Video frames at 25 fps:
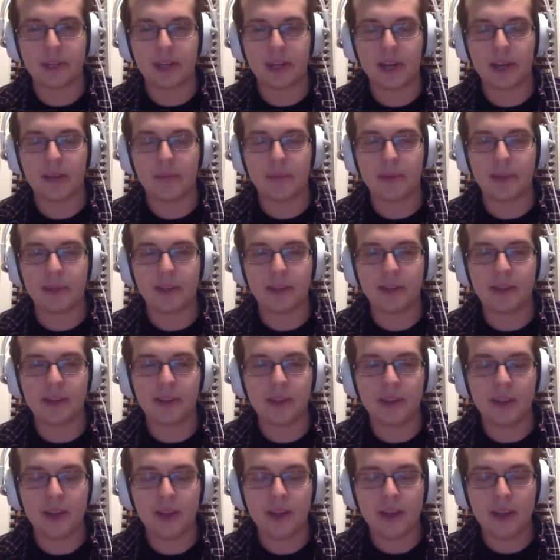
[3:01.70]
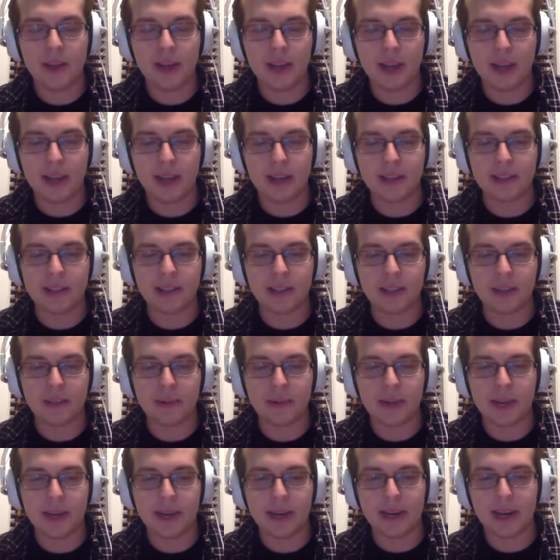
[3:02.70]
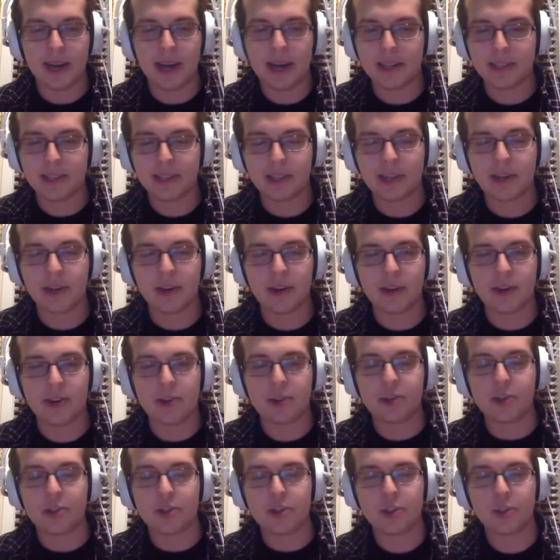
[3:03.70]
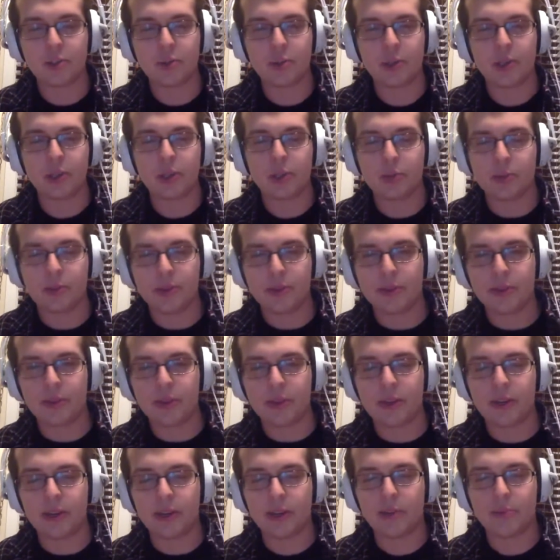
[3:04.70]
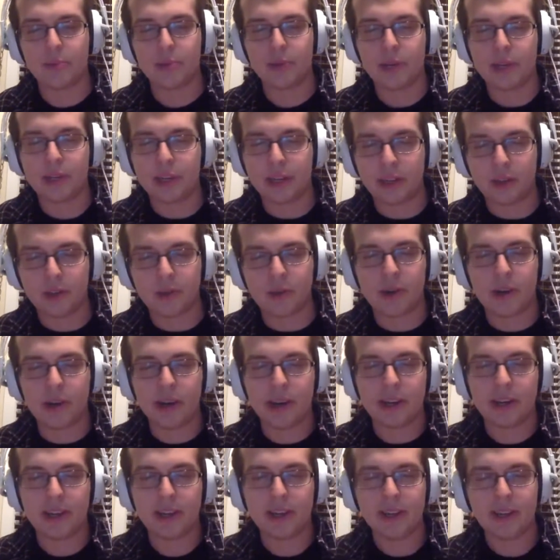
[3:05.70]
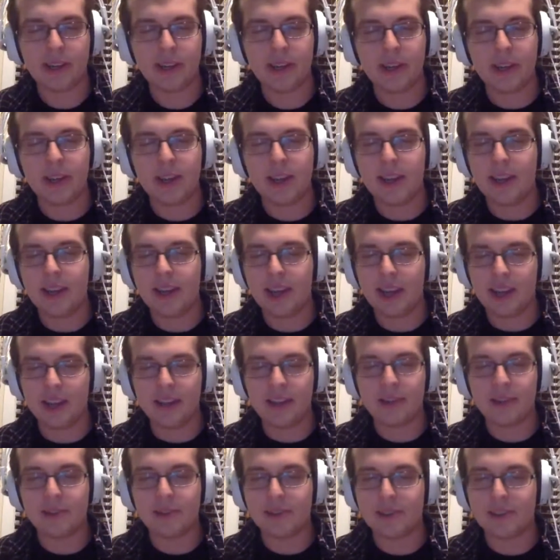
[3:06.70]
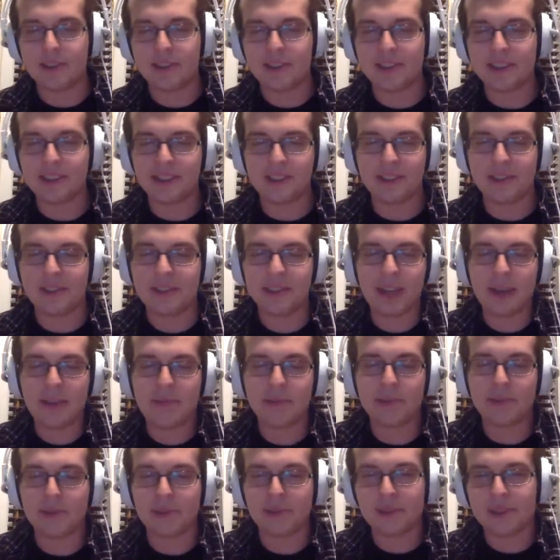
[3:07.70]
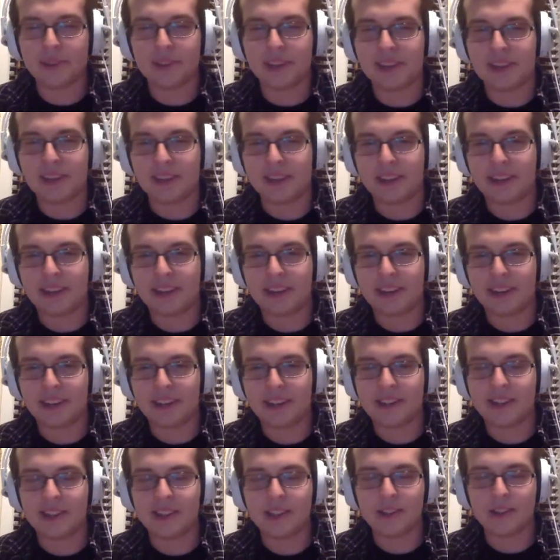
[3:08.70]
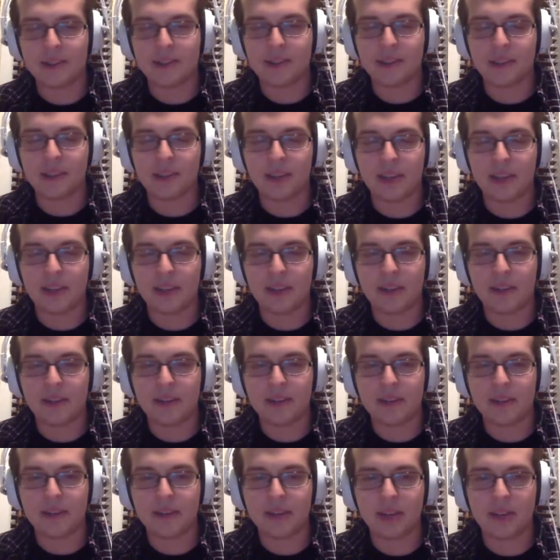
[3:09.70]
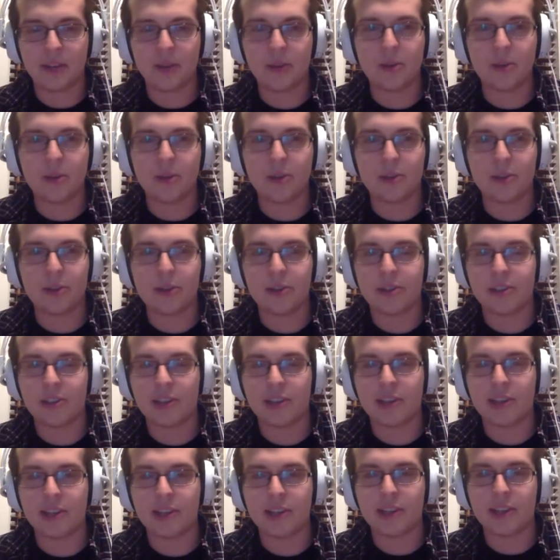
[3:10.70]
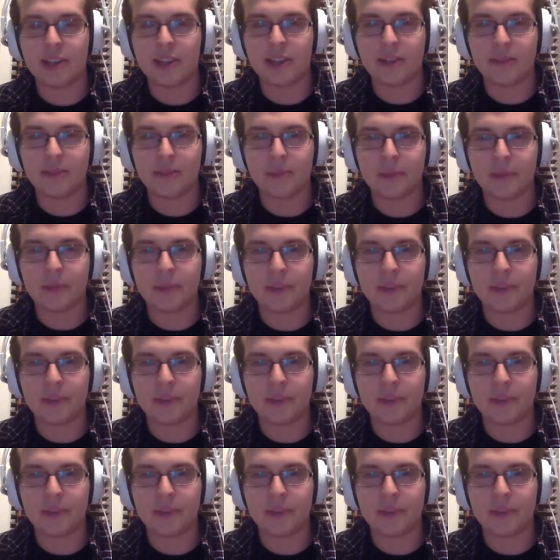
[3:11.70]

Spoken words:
comic, and we had Isaac Hirsch switch with Brendan Crick, and it was absolutely hilarious. It was Nick Oldershaw's idea. Moved to